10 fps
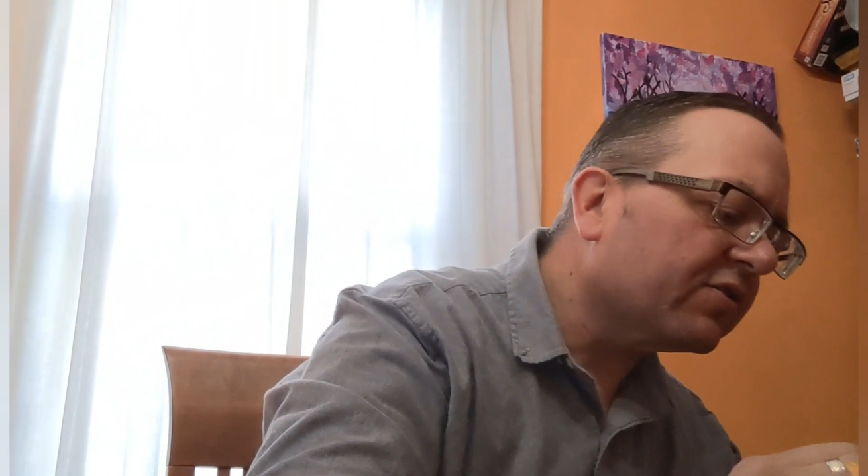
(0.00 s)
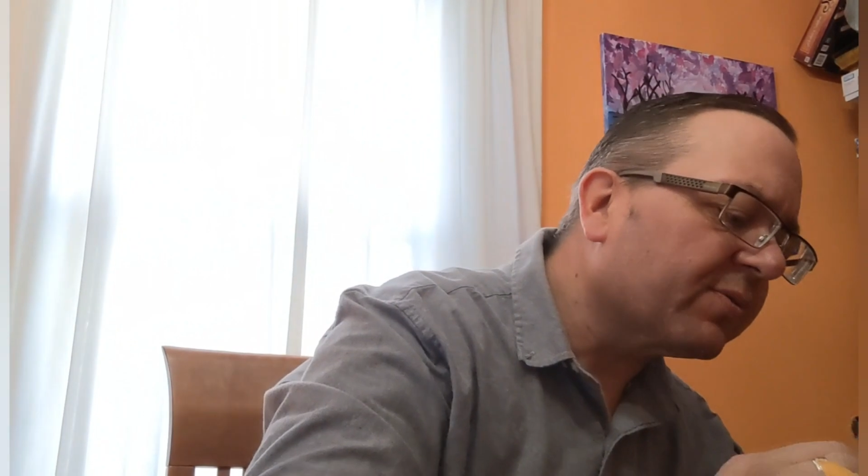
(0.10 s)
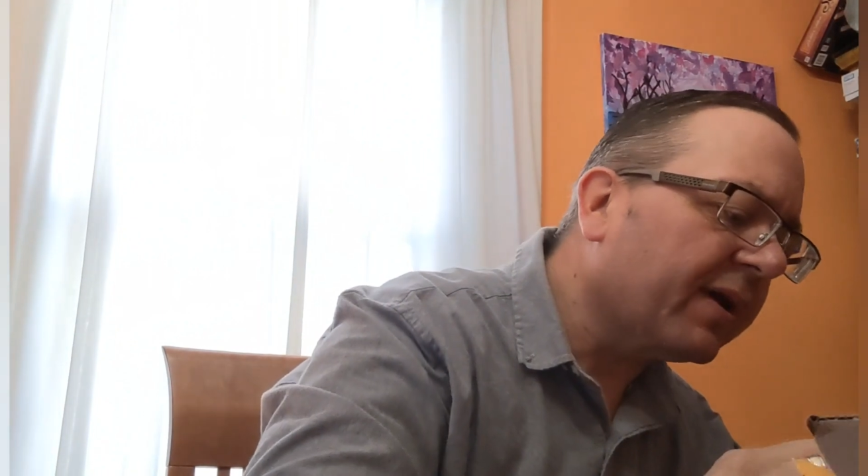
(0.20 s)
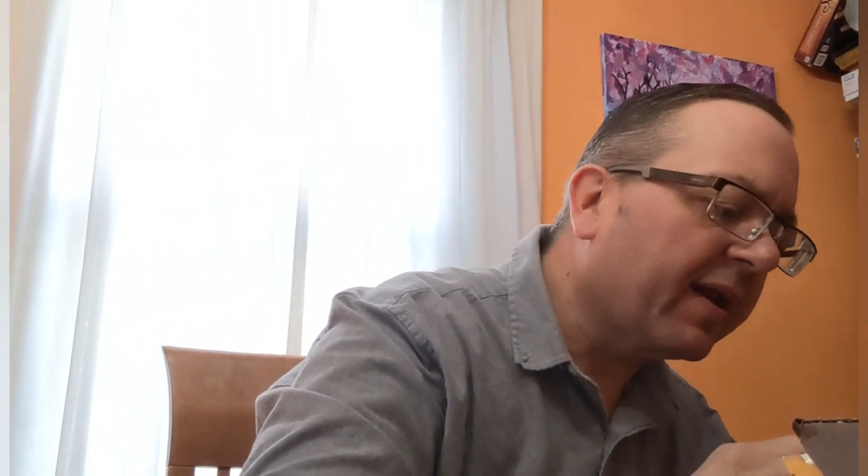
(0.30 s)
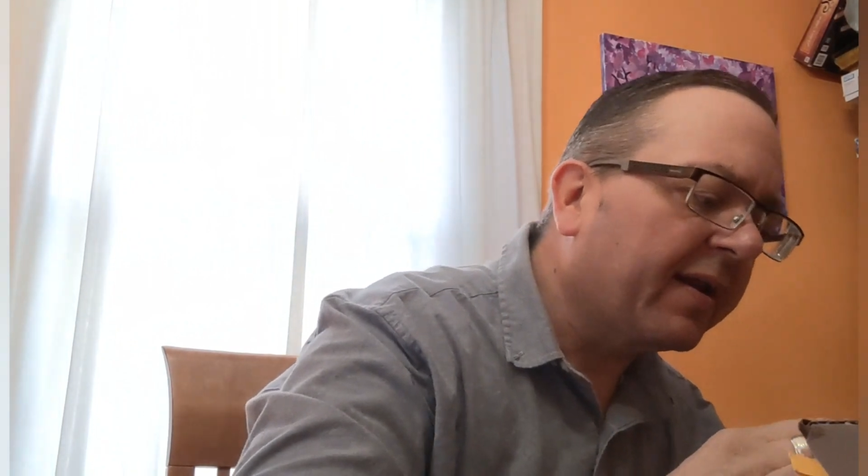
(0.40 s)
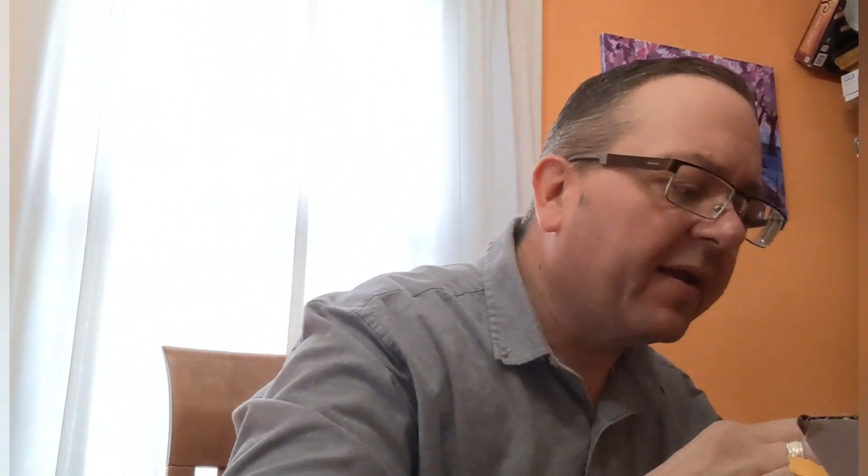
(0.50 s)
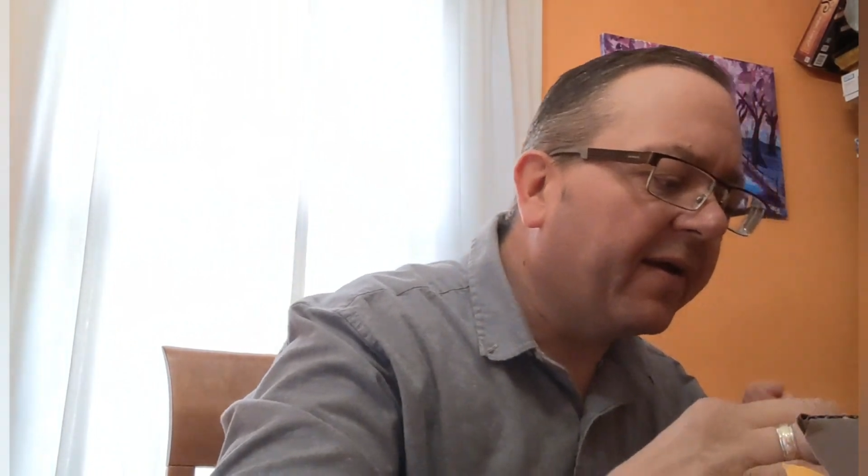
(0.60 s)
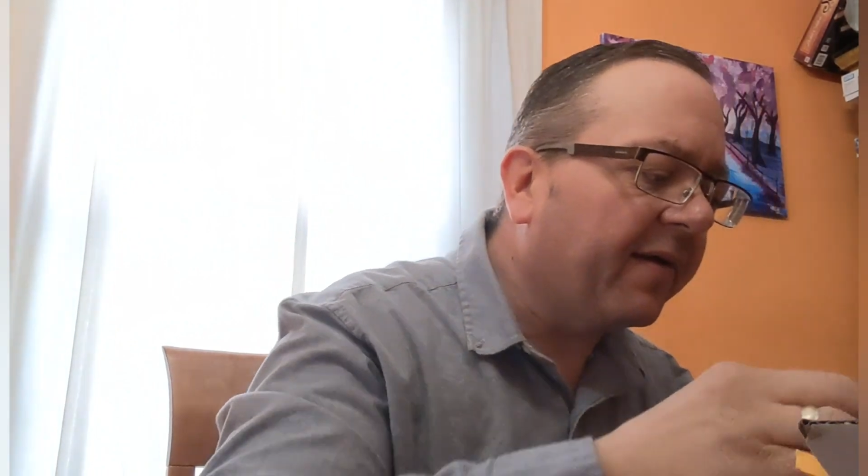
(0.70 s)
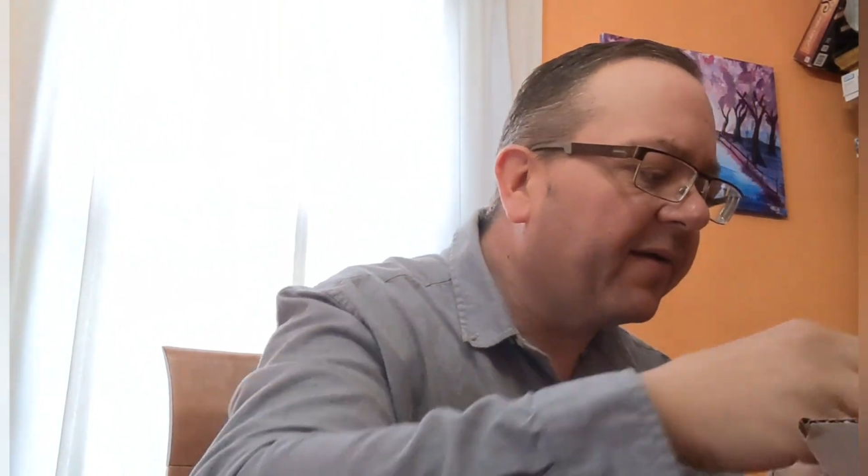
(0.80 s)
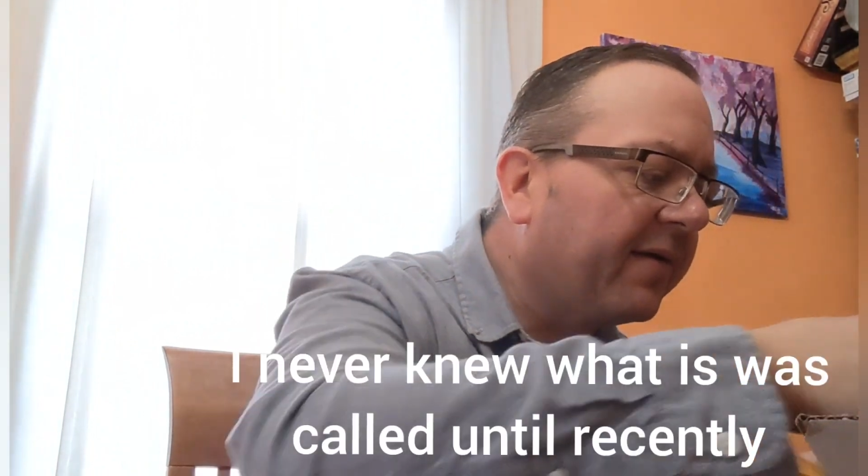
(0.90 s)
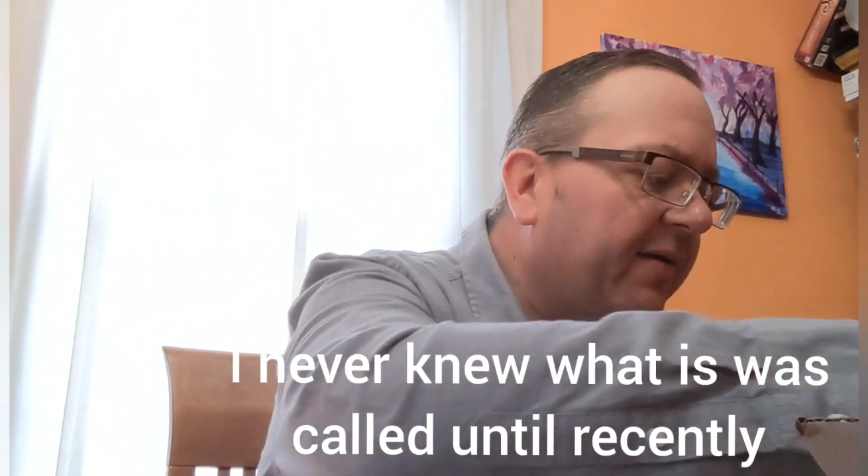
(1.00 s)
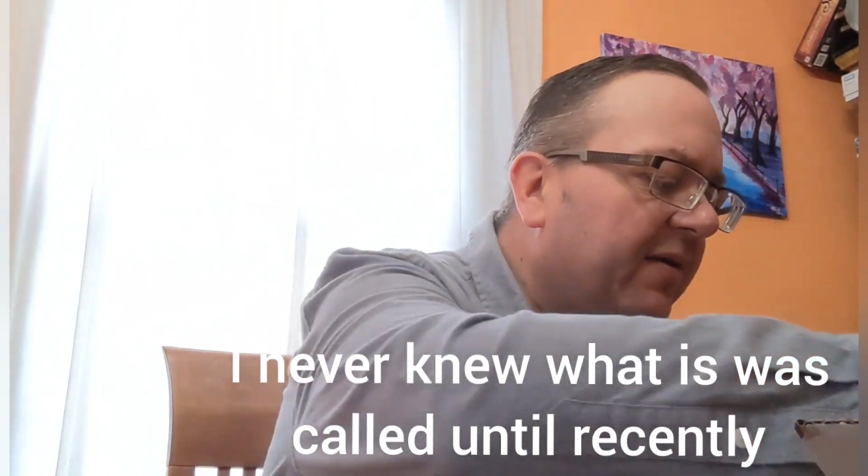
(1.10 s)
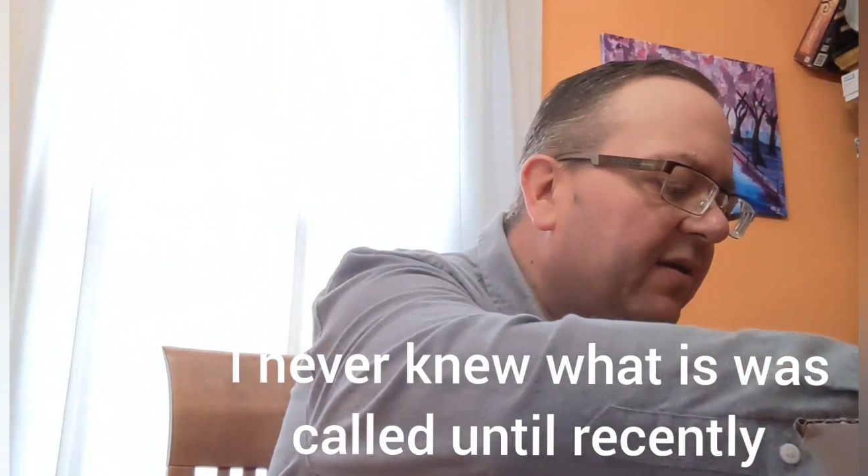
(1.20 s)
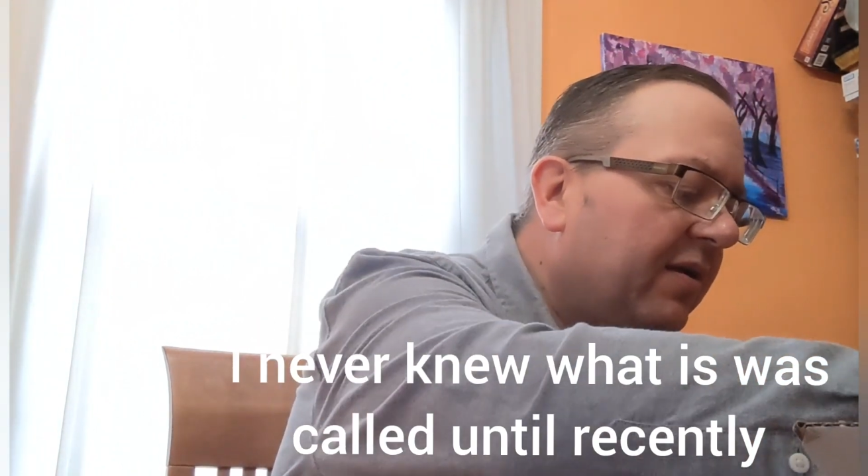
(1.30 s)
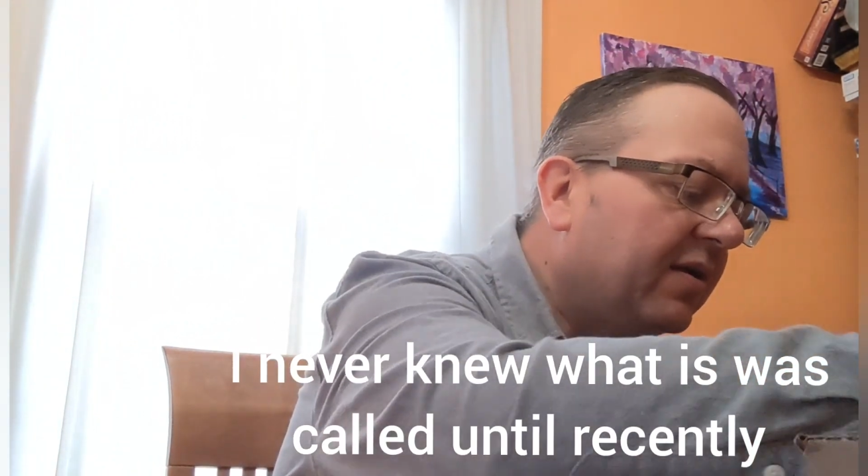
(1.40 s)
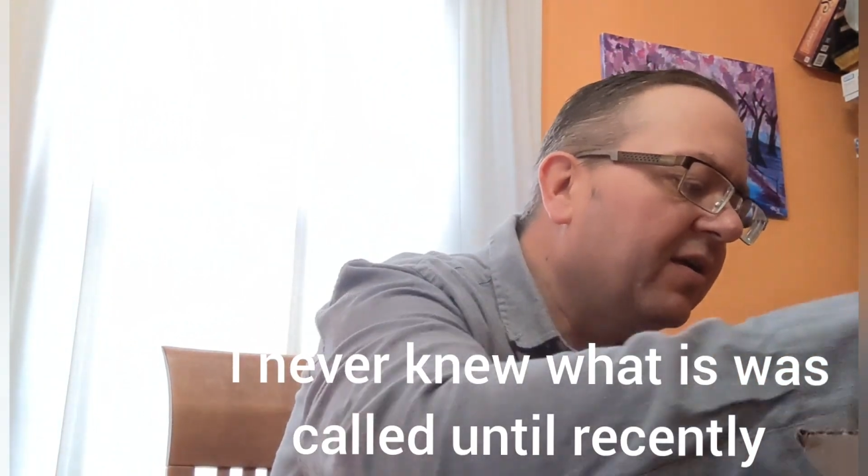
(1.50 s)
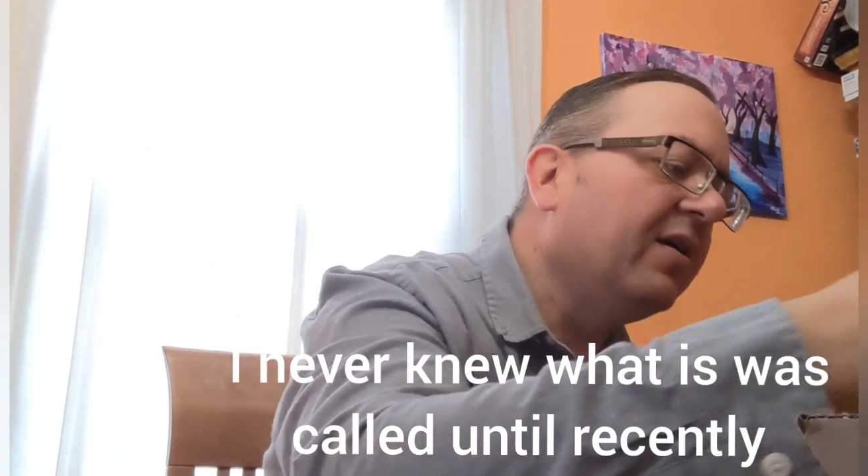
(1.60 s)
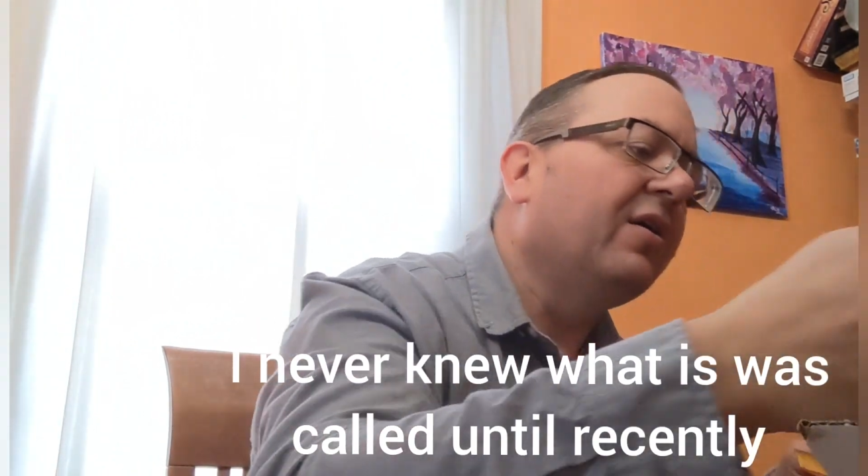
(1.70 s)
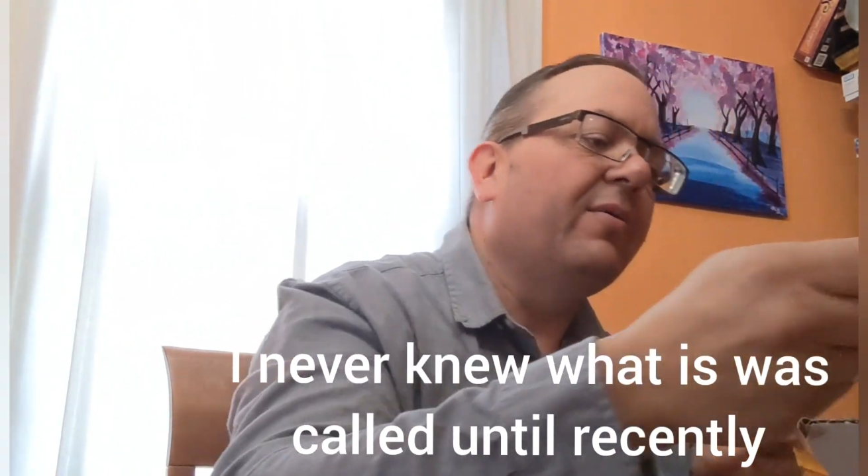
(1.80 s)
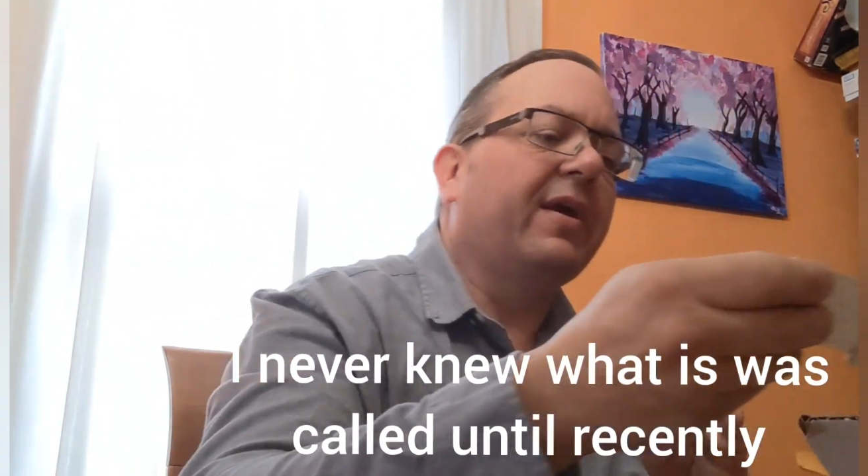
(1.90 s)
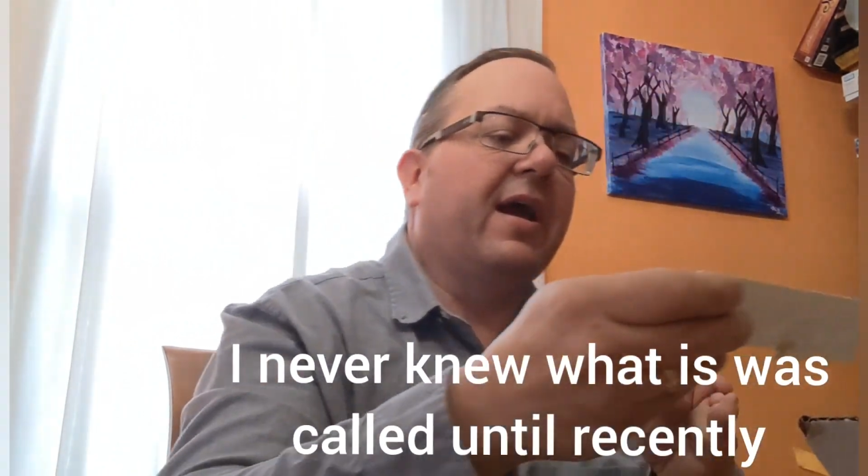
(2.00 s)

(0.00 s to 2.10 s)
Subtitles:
else we got in here? We